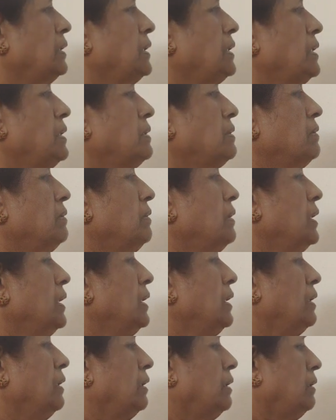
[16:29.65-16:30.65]
That is
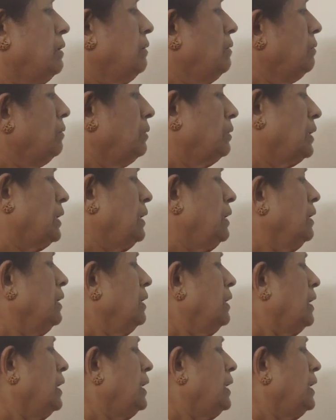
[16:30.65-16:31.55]
okay.